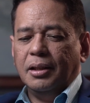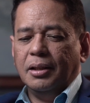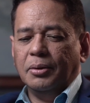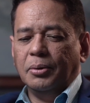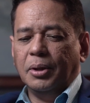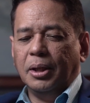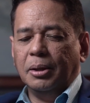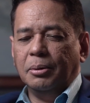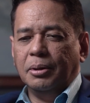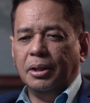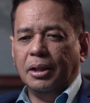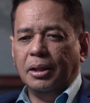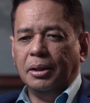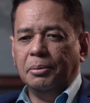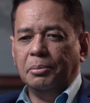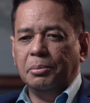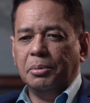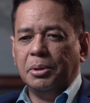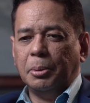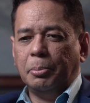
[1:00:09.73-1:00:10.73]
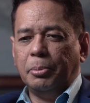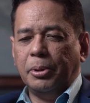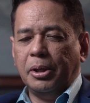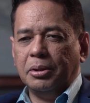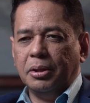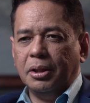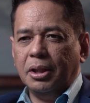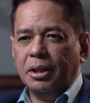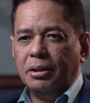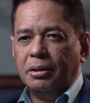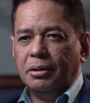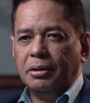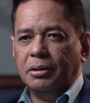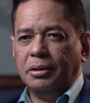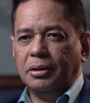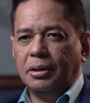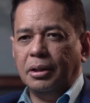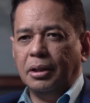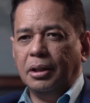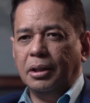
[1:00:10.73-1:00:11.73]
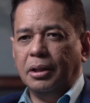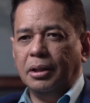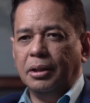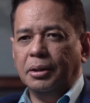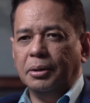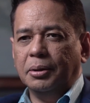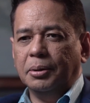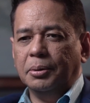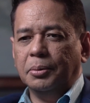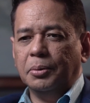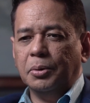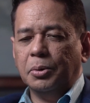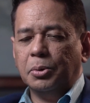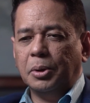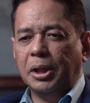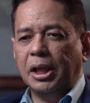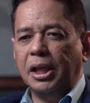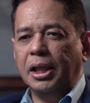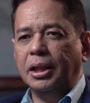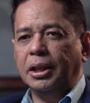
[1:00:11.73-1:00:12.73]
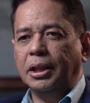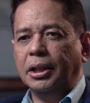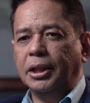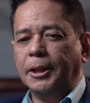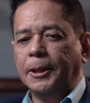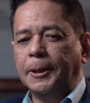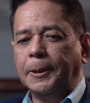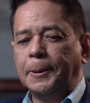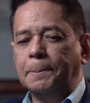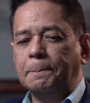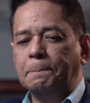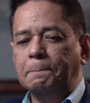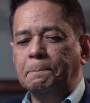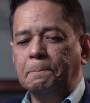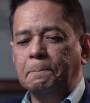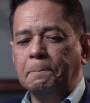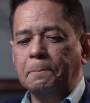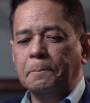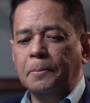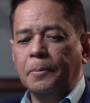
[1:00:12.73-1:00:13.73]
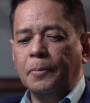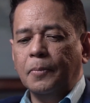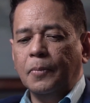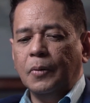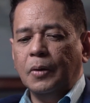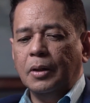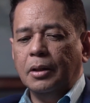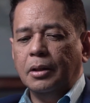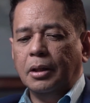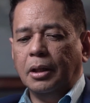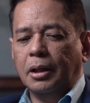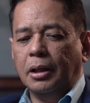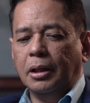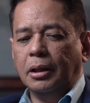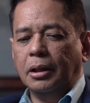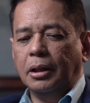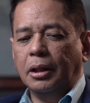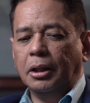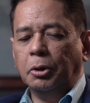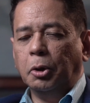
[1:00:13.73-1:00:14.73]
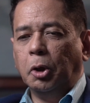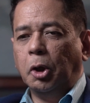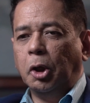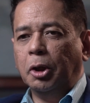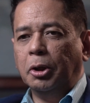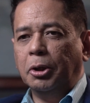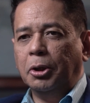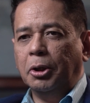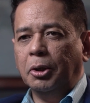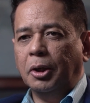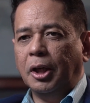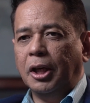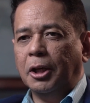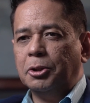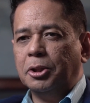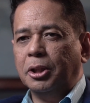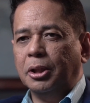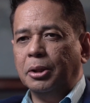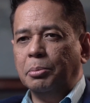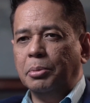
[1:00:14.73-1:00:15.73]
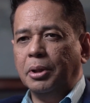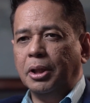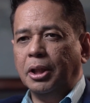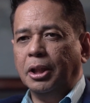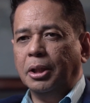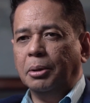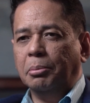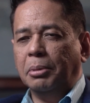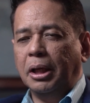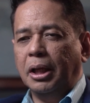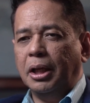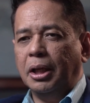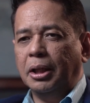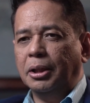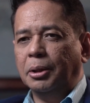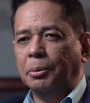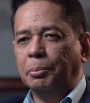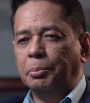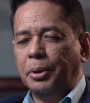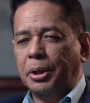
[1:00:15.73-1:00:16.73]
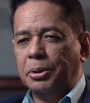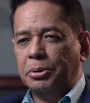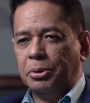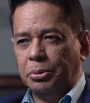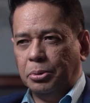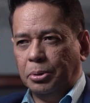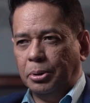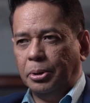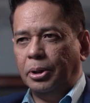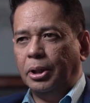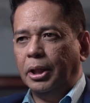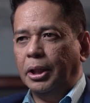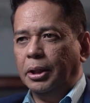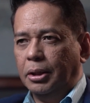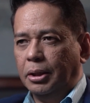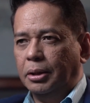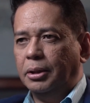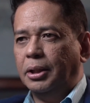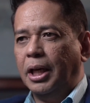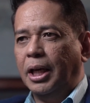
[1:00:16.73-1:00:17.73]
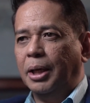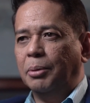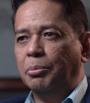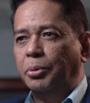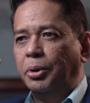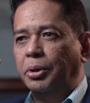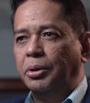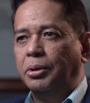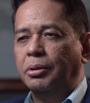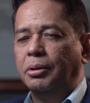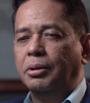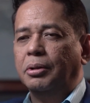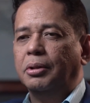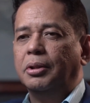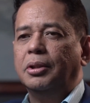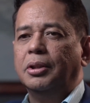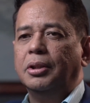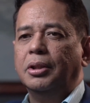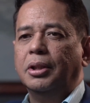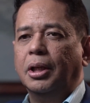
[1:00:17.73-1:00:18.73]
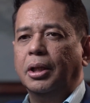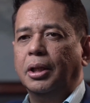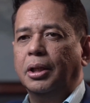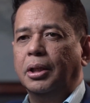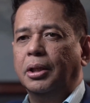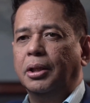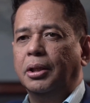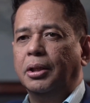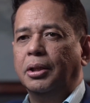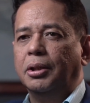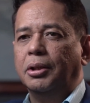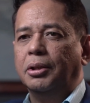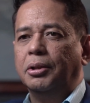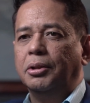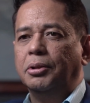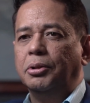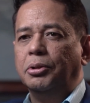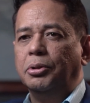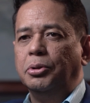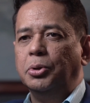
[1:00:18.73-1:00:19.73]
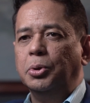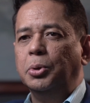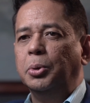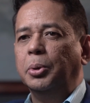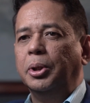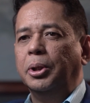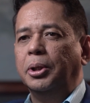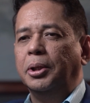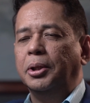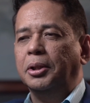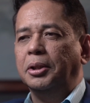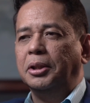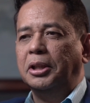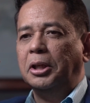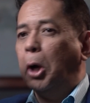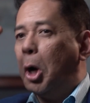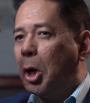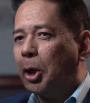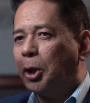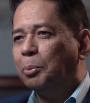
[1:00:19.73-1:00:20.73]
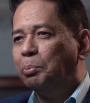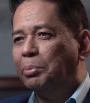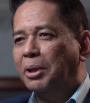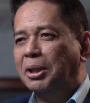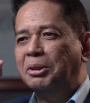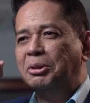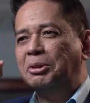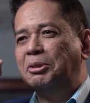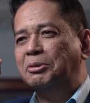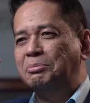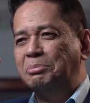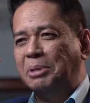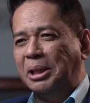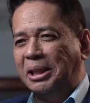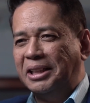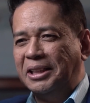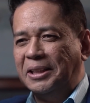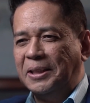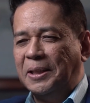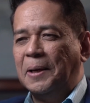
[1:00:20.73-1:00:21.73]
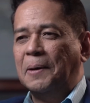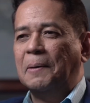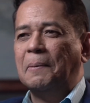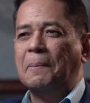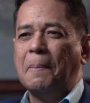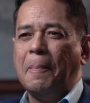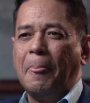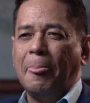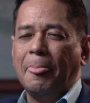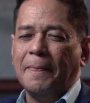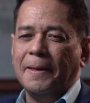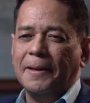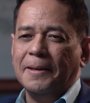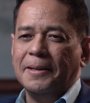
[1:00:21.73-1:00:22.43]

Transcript: Mr. President, it was really an honor to actually be in the Malacanang press corps at the time when you were the occupant of Malacañang.